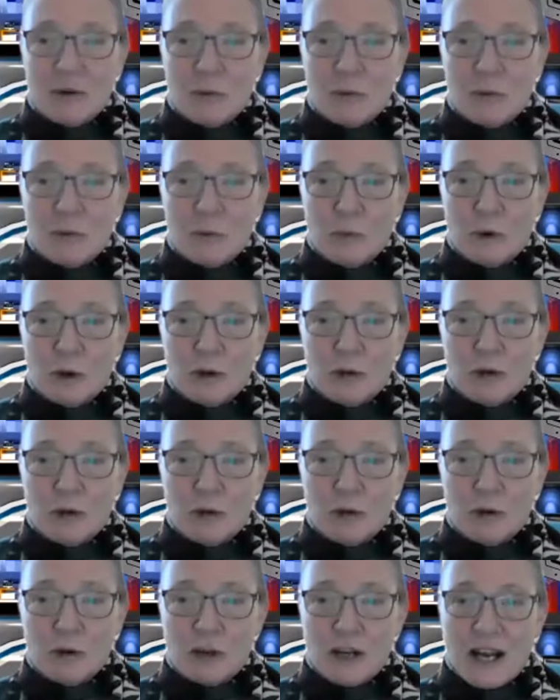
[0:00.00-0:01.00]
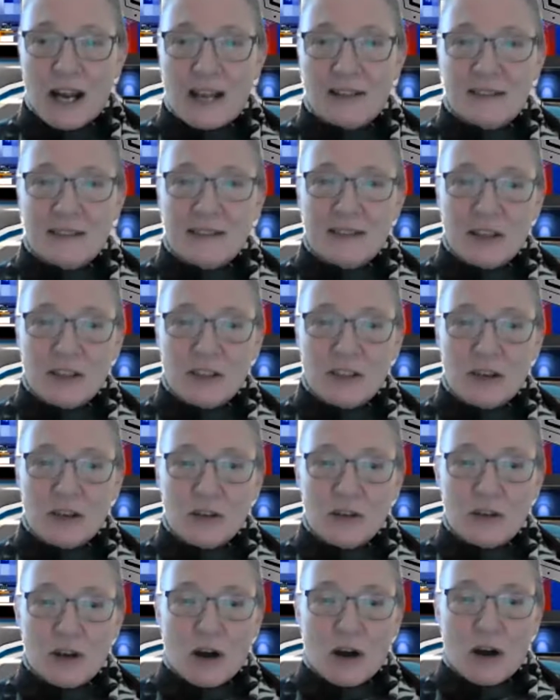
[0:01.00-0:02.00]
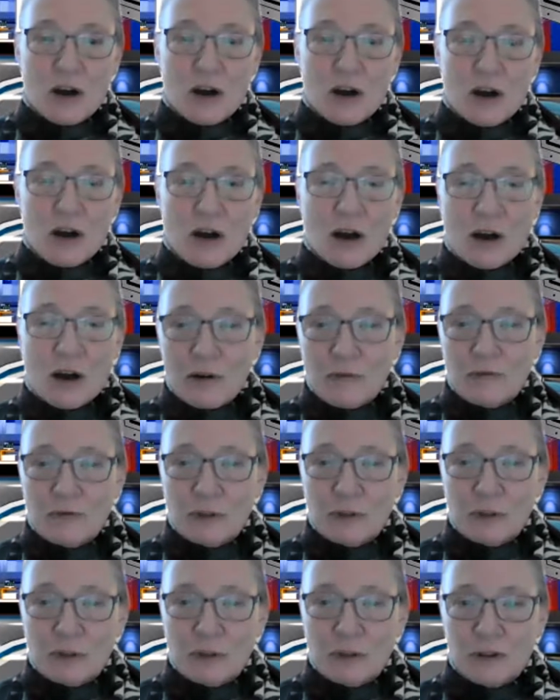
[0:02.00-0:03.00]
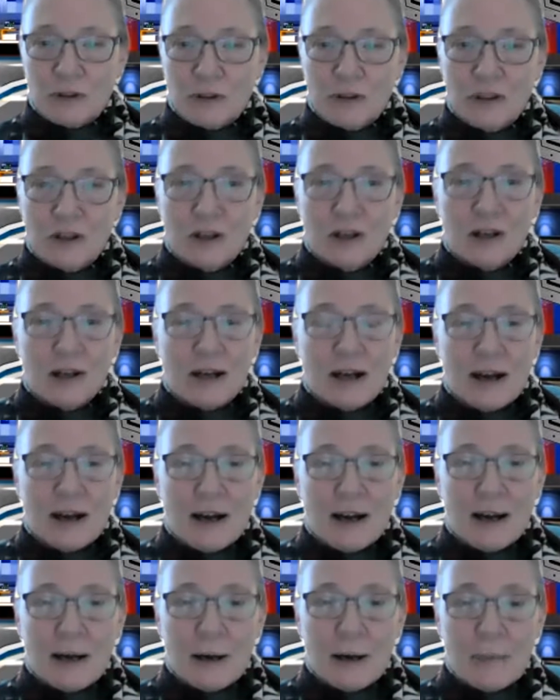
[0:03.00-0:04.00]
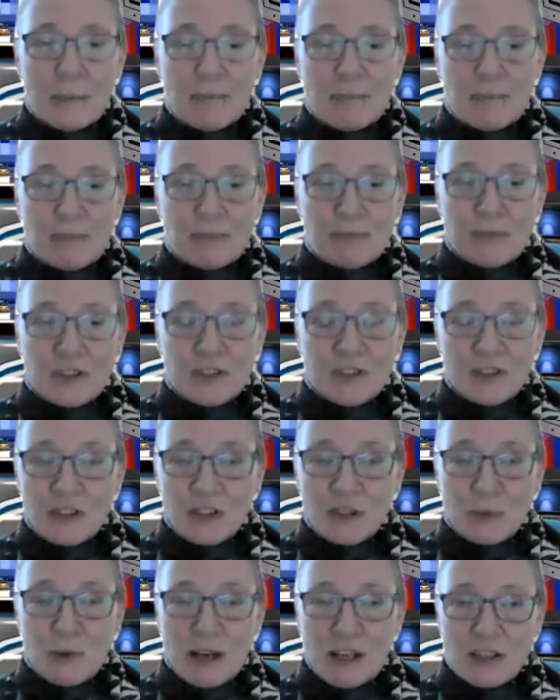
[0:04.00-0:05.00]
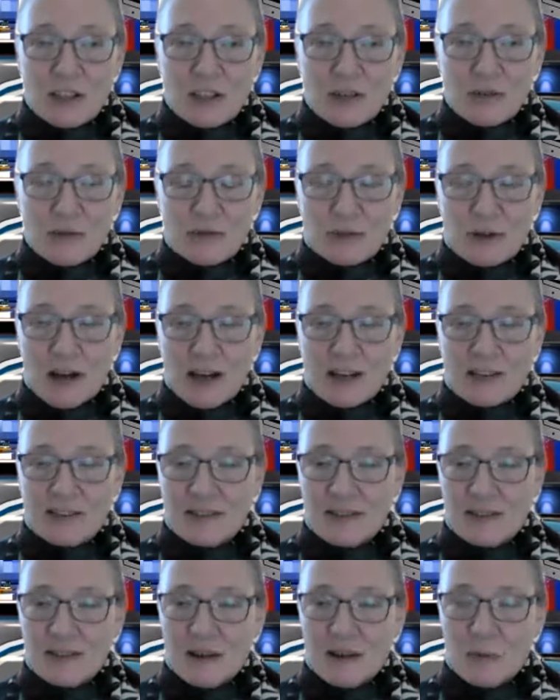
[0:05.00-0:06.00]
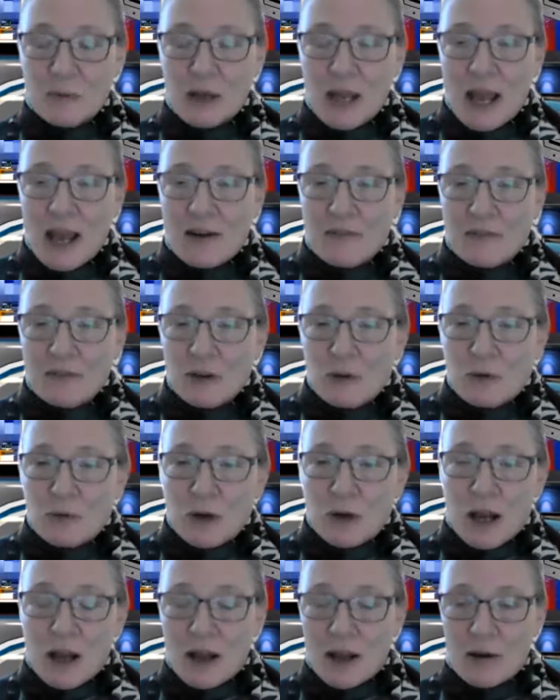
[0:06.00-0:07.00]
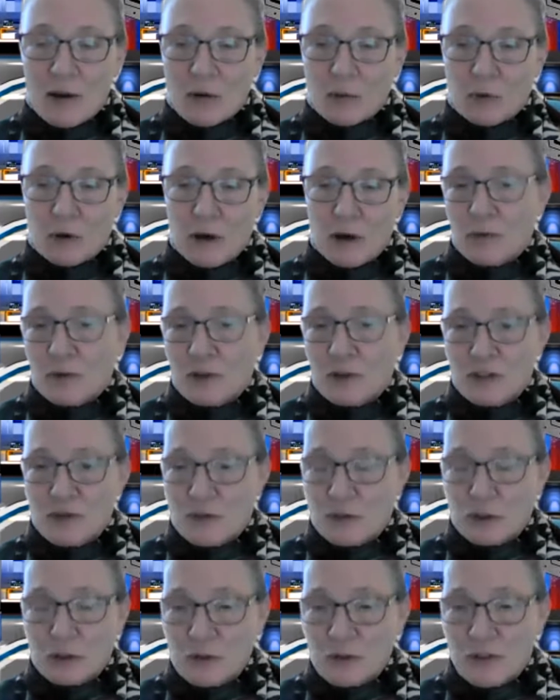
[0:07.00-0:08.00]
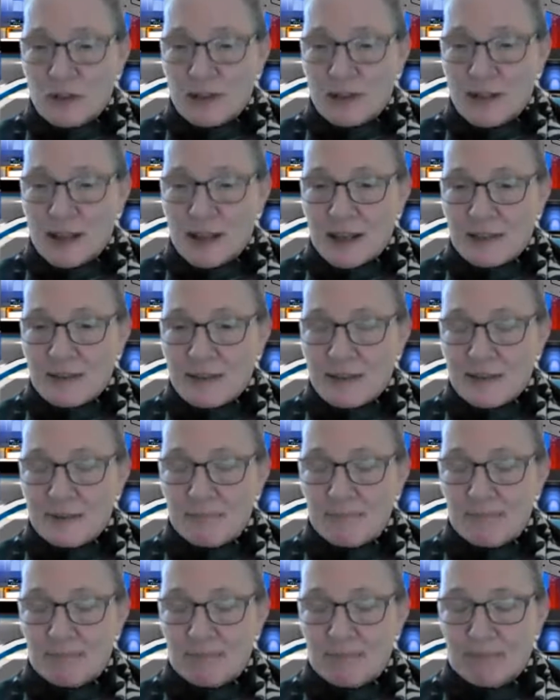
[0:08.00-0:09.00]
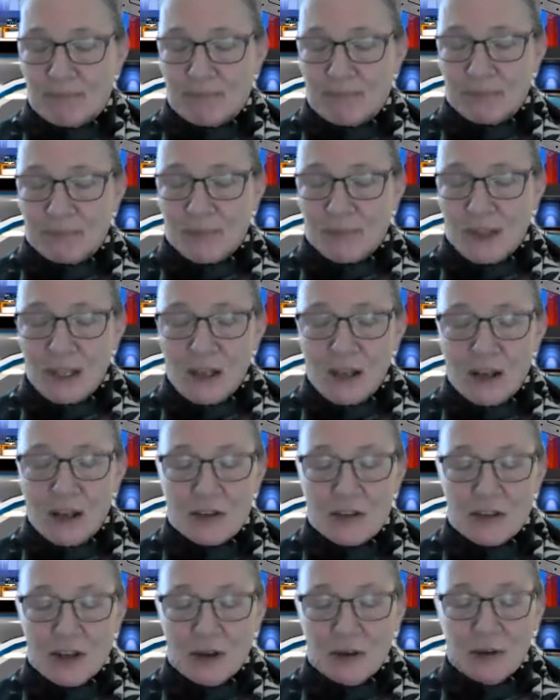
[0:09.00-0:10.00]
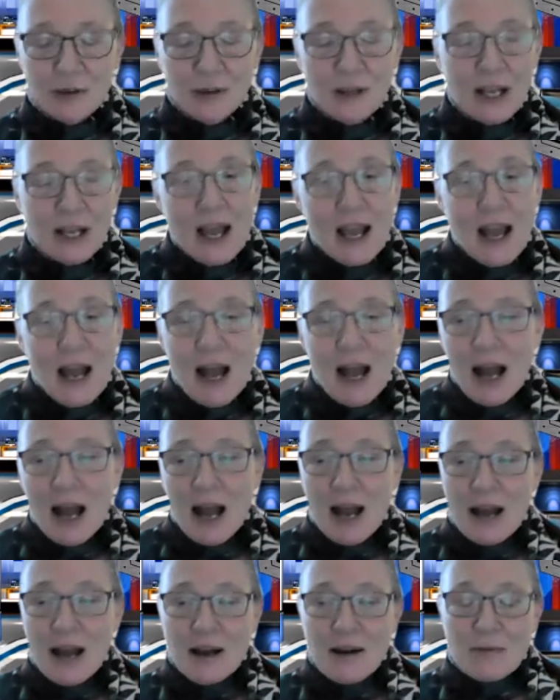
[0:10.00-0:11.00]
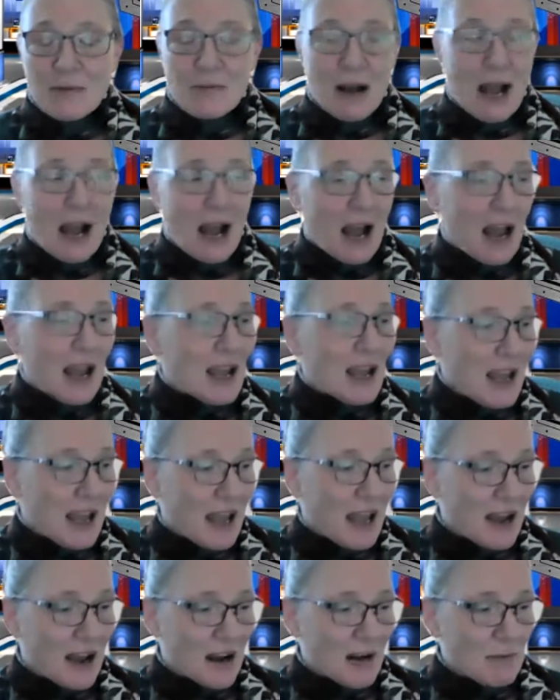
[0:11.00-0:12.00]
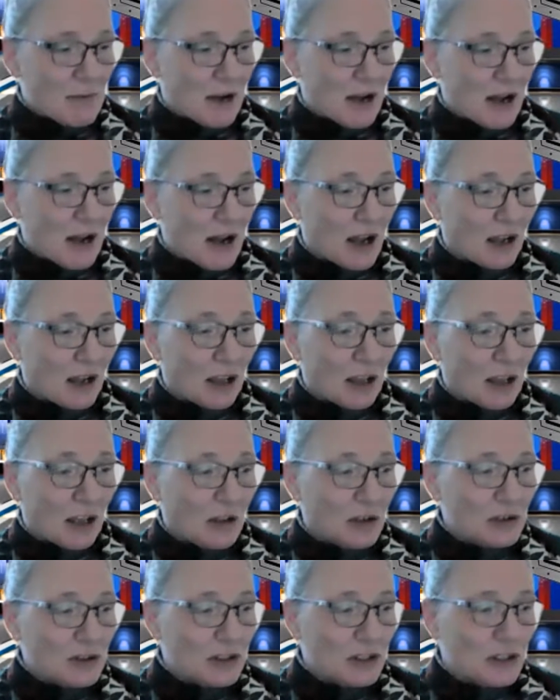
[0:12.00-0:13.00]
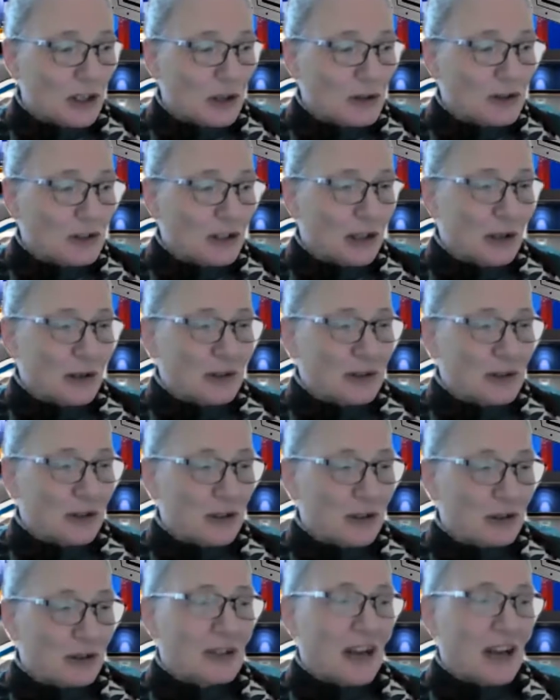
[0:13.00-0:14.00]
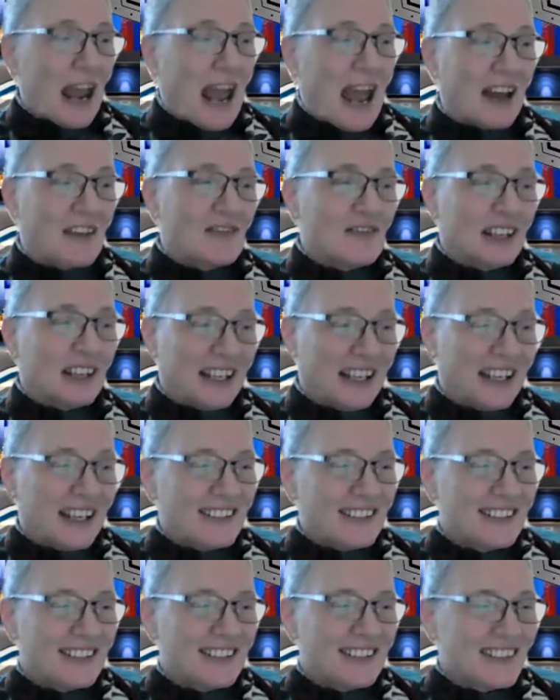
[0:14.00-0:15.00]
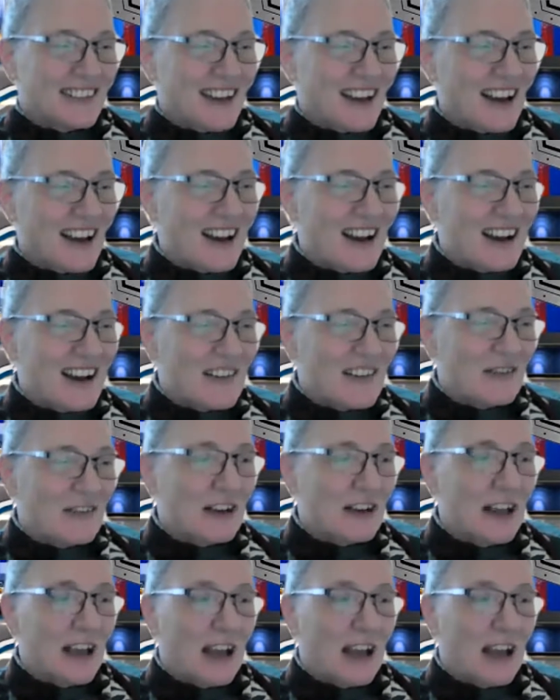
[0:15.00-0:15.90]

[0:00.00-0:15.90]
would create such a harmful situation for us, in that we're at risk for losing things? So I am a huge advocate of